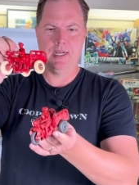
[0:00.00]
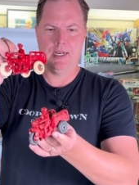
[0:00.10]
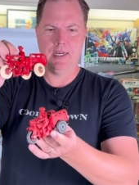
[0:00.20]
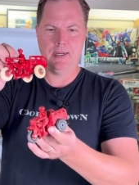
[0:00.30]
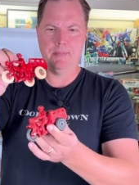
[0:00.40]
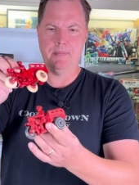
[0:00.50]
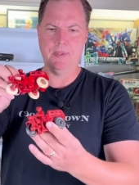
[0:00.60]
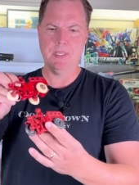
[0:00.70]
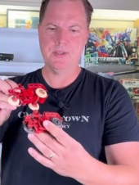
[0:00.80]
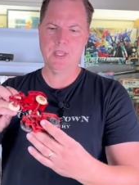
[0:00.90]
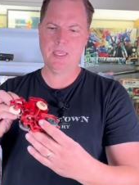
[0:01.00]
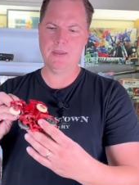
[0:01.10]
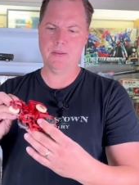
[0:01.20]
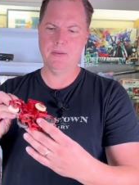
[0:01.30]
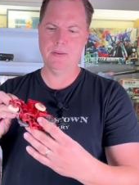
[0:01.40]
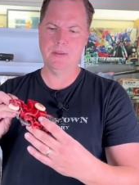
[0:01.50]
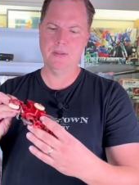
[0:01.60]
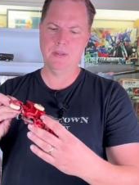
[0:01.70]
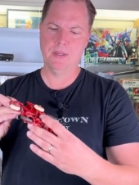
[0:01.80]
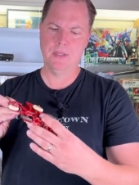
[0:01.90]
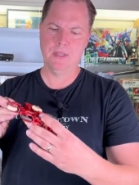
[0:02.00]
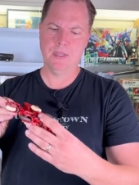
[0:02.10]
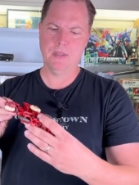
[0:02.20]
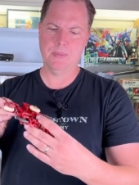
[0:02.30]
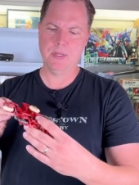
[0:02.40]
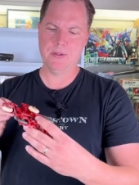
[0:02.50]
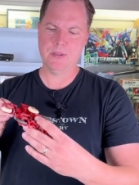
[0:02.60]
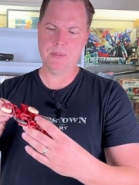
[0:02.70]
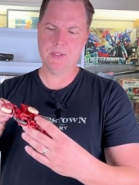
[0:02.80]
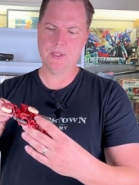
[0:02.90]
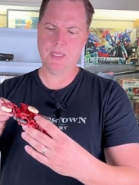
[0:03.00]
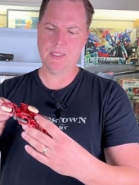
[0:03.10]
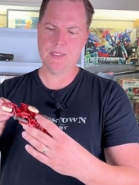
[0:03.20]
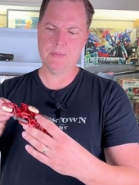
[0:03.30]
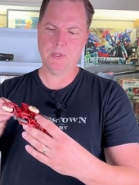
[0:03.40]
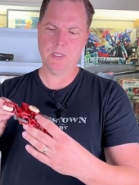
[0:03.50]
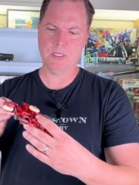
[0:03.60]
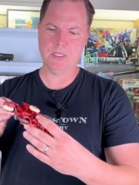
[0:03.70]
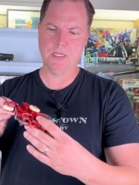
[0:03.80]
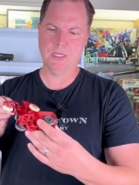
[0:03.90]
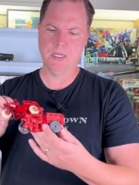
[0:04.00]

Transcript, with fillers: Um, the scale appears to be slightly smaller.